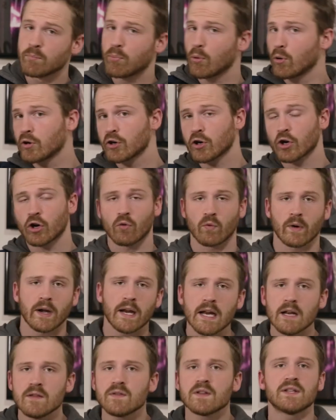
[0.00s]
the board are
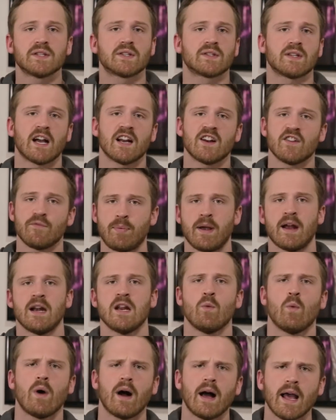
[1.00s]
great. The design of
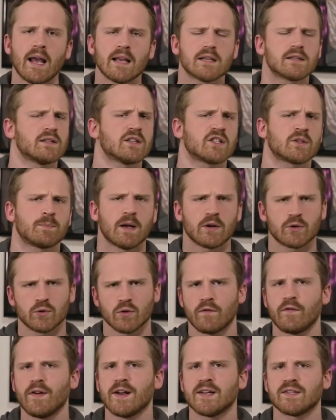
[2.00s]
Pennywise and the
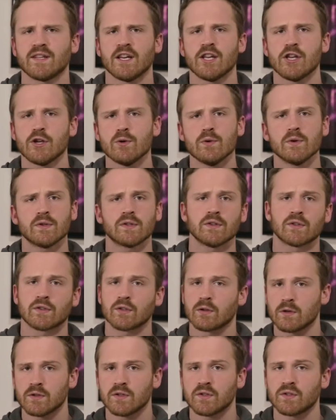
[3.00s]
special effects they use in
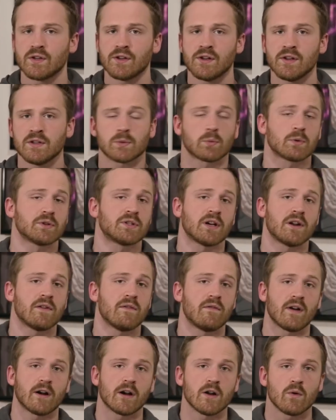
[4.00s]
certain scenes were
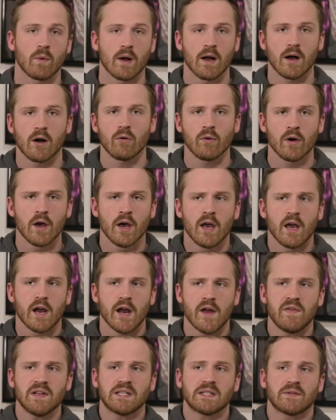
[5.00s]
done very well.
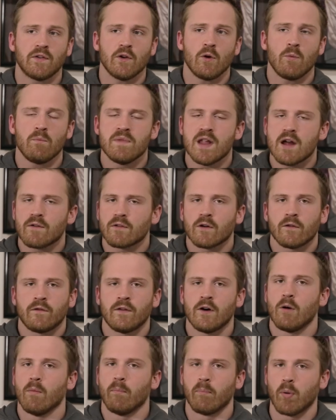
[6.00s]
And this film never
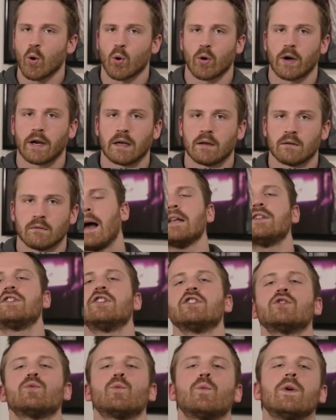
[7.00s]
felt boring. I
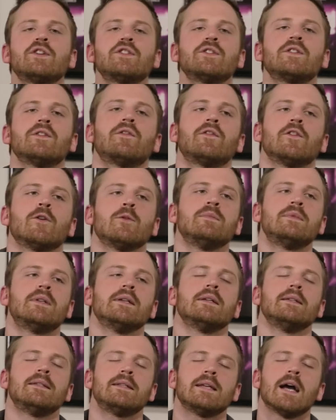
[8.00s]
just wish the film
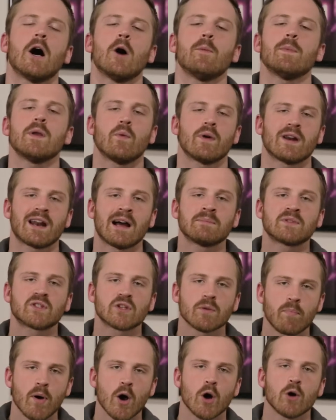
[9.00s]
didn't tell me when I'm
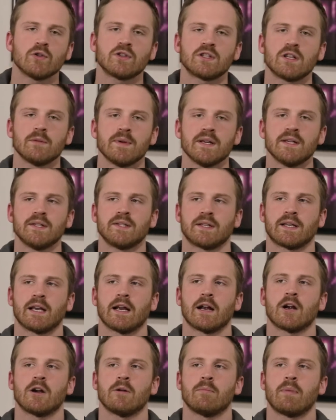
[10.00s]
supposed to be
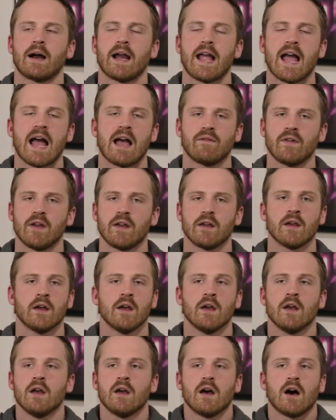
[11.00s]
scared by having
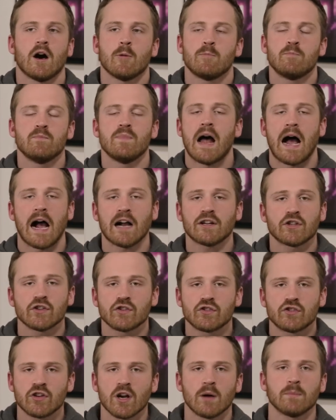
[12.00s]

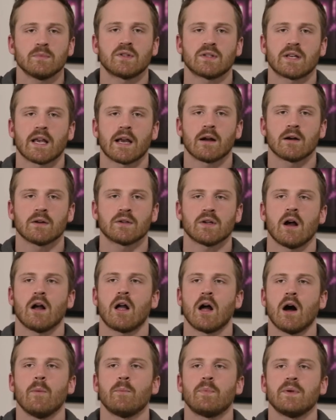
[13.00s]
obnoxious jump scares
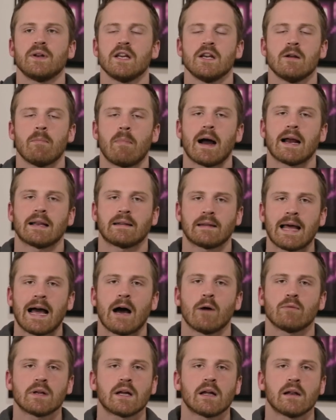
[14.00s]
accompanied by
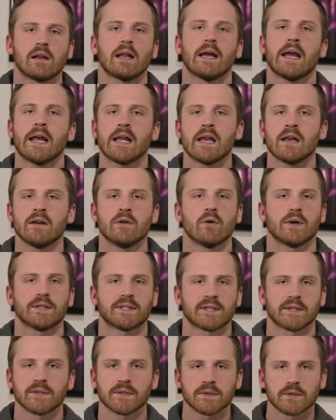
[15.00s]
loud clanging
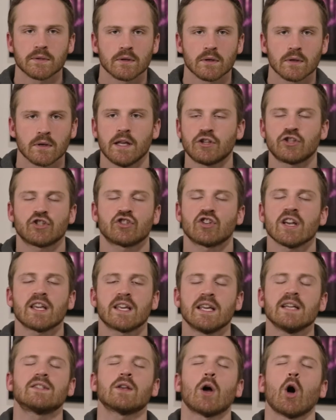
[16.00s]
noises. That
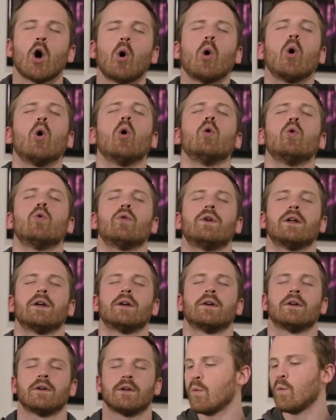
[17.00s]
shit gets old.
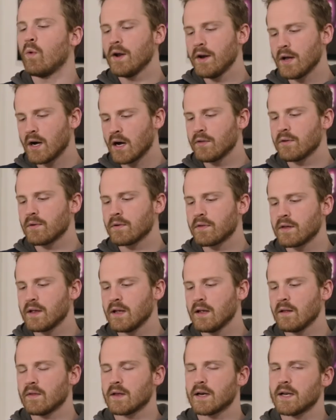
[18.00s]
One other
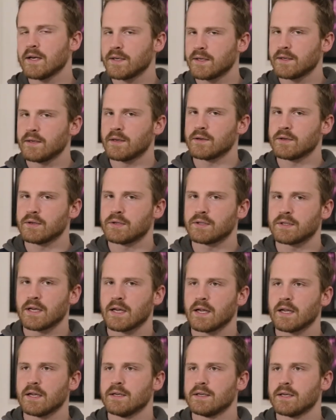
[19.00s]
thing that I didn't
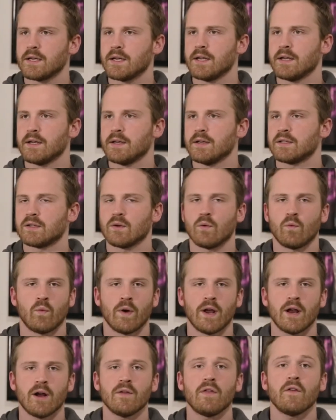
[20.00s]
understand is
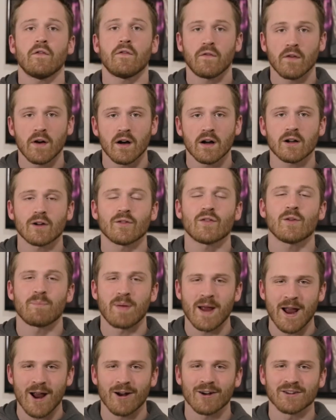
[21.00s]
where the fuck are the
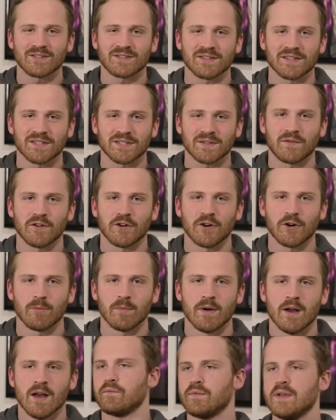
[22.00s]
parents in this
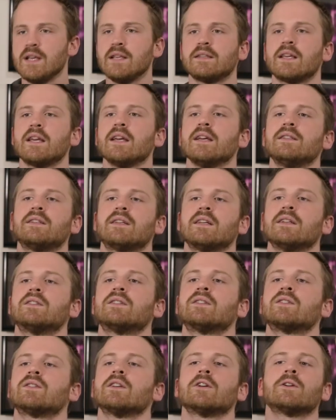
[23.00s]
film? These kids get
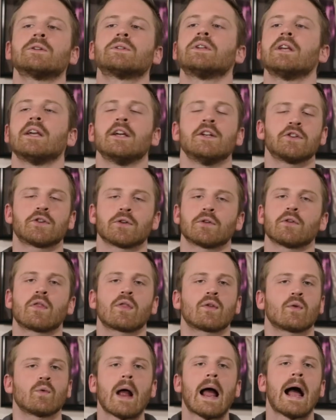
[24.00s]
seriously injured
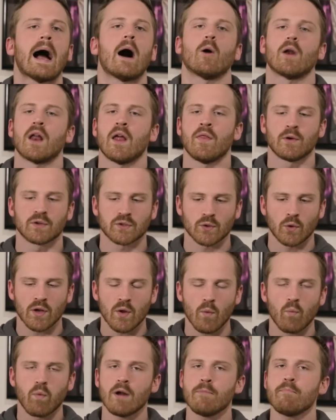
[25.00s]
throughout, and there's
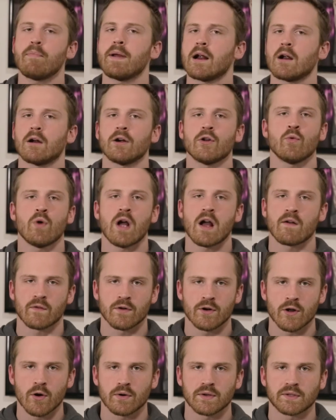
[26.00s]
only one parent who ever
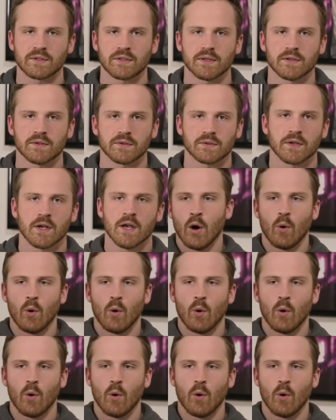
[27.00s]
notices.